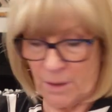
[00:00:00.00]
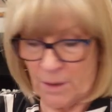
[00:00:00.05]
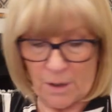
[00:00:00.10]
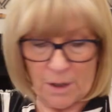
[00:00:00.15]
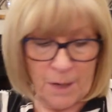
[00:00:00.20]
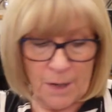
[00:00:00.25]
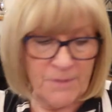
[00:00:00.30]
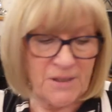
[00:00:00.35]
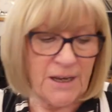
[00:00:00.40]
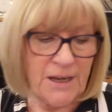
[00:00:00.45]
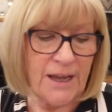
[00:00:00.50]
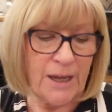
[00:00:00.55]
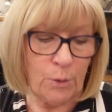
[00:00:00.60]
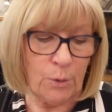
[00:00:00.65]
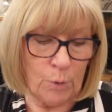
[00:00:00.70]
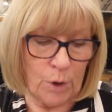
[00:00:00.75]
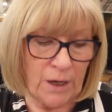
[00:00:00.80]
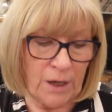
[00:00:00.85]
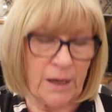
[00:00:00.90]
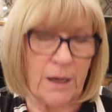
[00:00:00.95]
I'm saying
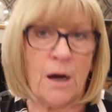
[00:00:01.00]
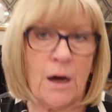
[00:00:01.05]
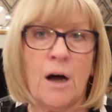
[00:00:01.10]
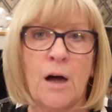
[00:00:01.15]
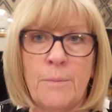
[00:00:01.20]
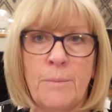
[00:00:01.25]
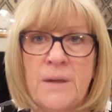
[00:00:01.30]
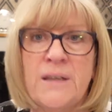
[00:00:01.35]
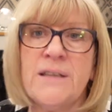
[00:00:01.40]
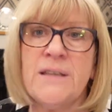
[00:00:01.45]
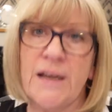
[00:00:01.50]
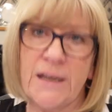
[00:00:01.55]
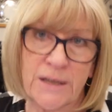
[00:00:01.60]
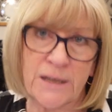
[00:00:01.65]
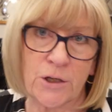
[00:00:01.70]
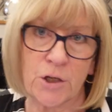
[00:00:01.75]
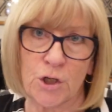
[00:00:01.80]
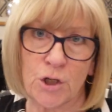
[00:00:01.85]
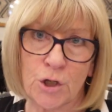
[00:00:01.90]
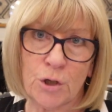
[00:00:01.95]
I'm intending
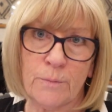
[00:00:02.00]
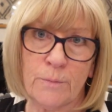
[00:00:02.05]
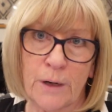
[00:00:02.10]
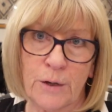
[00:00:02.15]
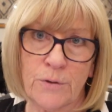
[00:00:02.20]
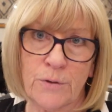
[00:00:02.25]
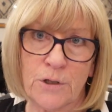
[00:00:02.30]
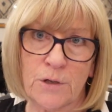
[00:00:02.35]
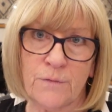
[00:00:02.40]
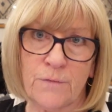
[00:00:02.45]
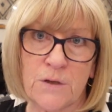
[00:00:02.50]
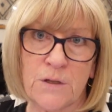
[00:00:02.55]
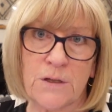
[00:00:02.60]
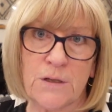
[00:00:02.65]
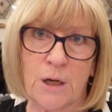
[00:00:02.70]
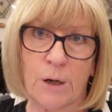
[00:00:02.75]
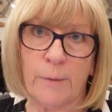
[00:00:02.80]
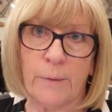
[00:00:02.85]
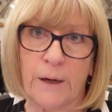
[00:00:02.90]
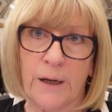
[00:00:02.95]
to do most of the
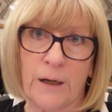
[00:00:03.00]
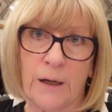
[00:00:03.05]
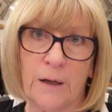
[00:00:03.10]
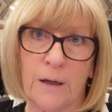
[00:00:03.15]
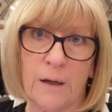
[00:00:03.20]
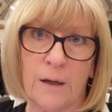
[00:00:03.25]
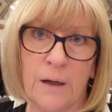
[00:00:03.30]
sewing.